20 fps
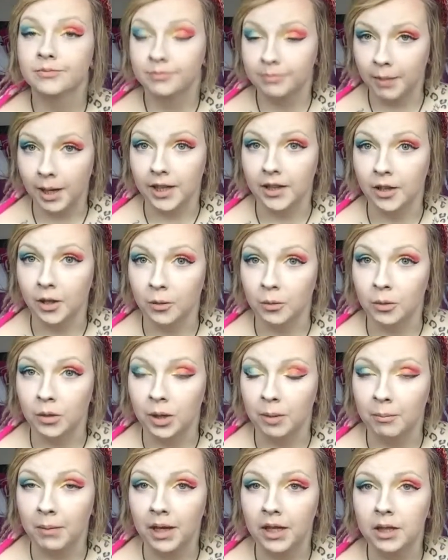my tongue will
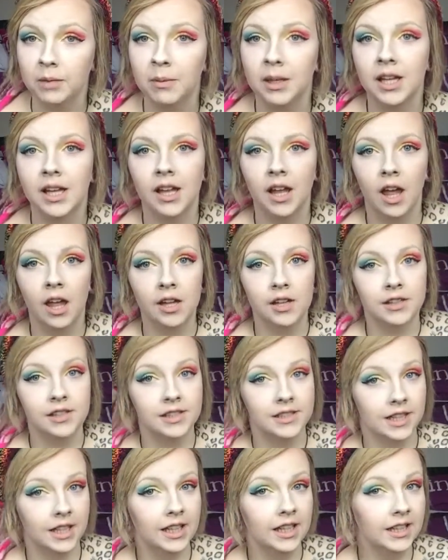come back to me,
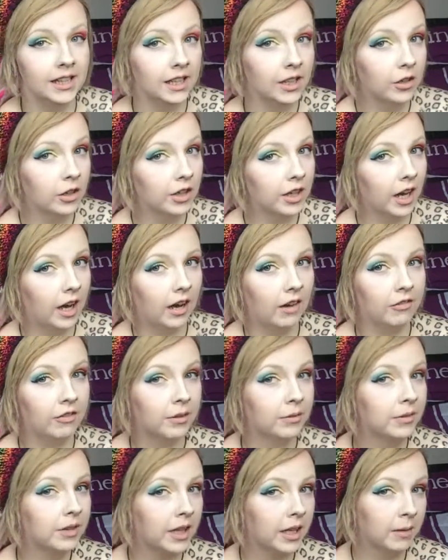Sticky Neon. I
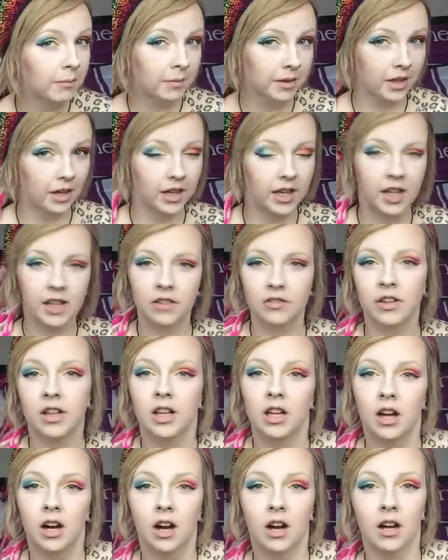found them, they're kind of
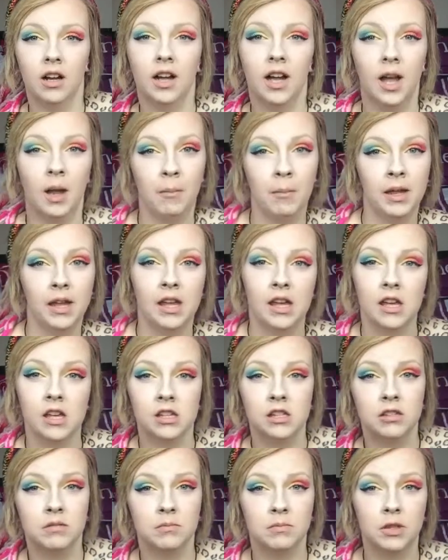like a
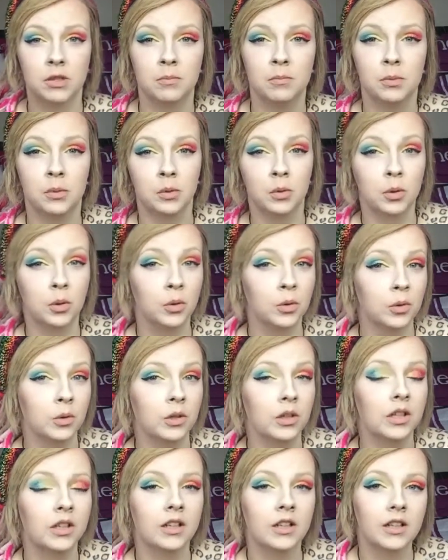hippie-esque,
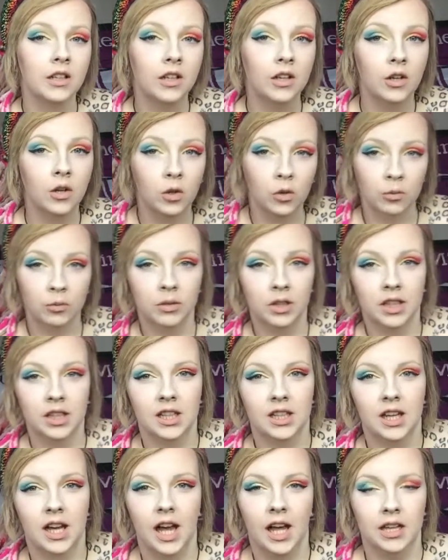boho, like
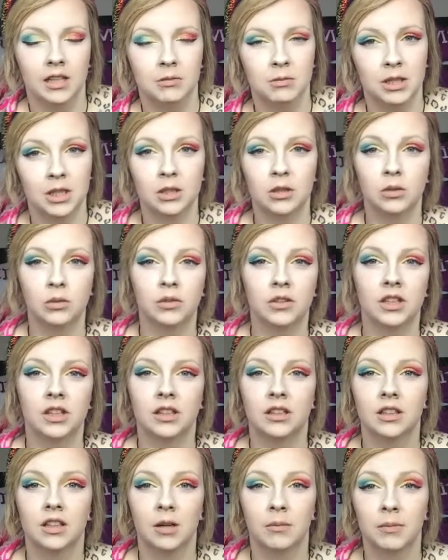kind of handmade
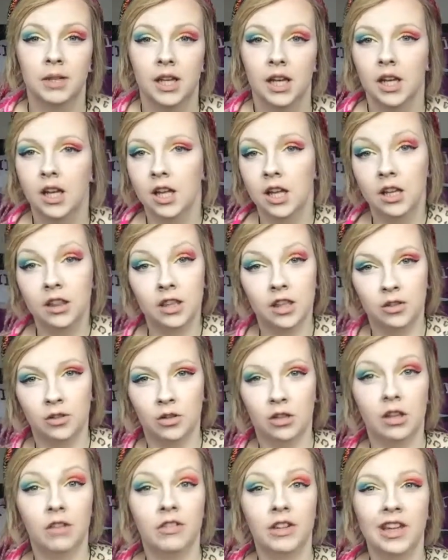clothing company. They
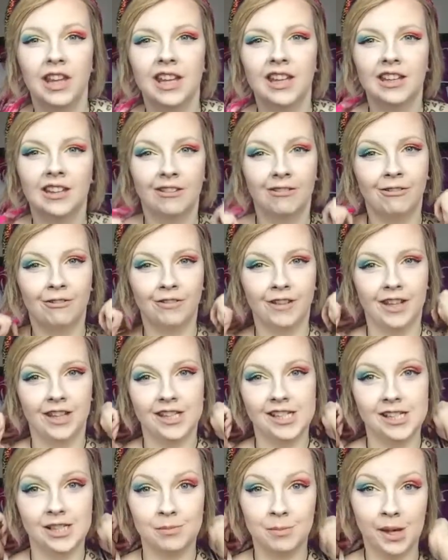do lovely like kind of
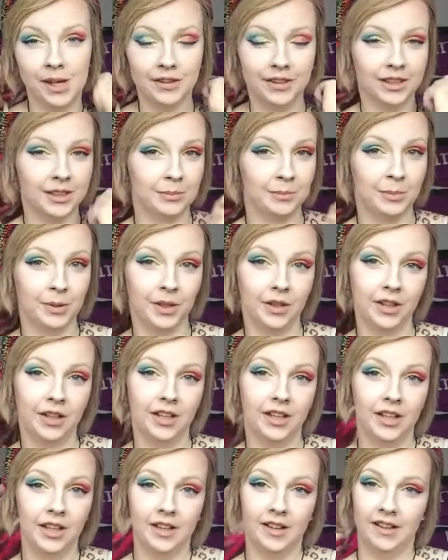fairy inspired things, but
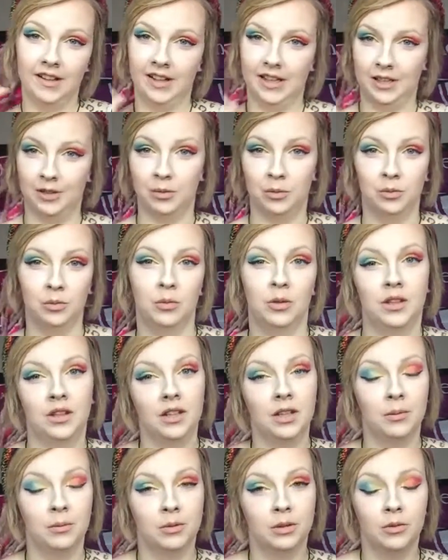I don't know
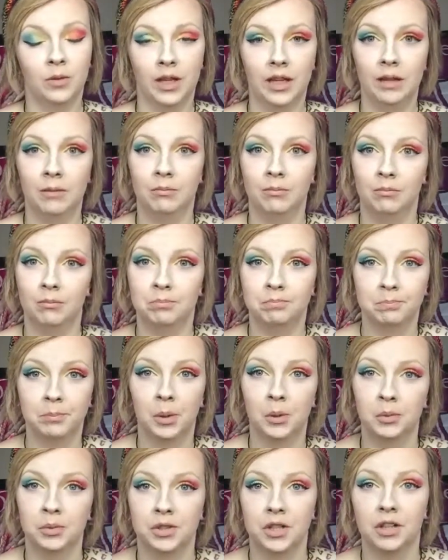whether I would quite
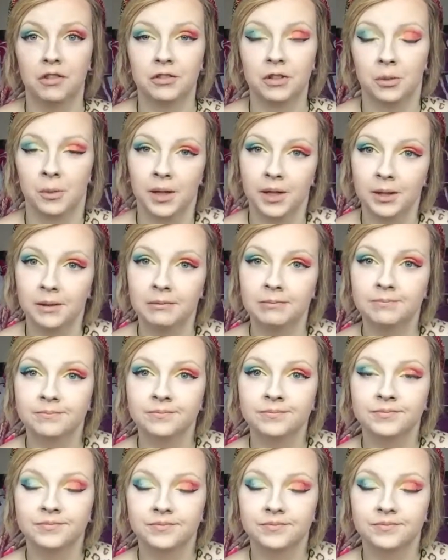balls enough to wear them